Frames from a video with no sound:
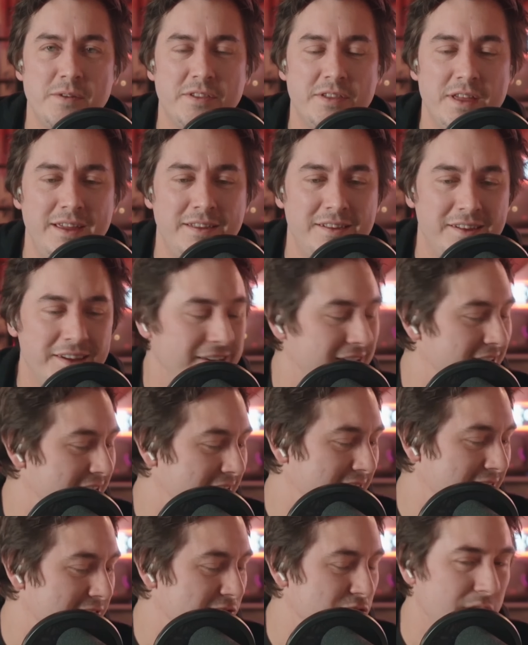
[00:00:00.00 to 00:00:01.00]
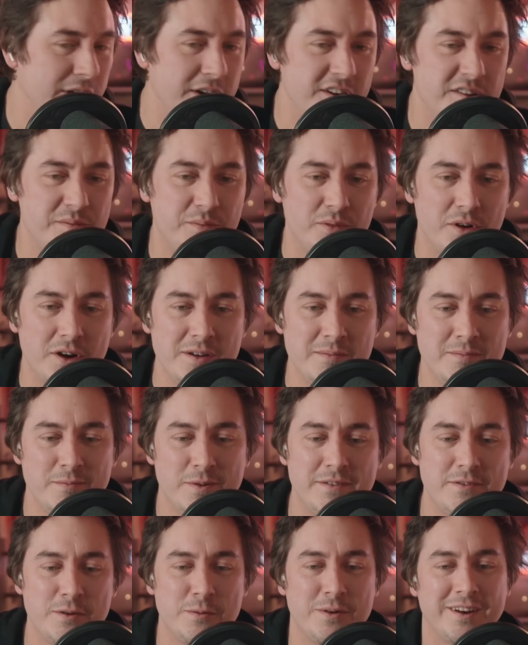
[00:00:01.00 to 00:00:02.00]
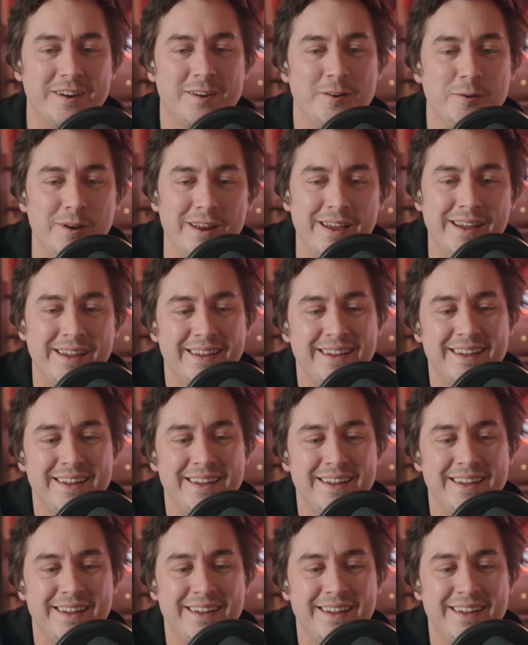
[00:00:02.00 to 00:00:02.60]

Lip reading: Ship of Theseus, Trigger's broom, whatever you want to call it.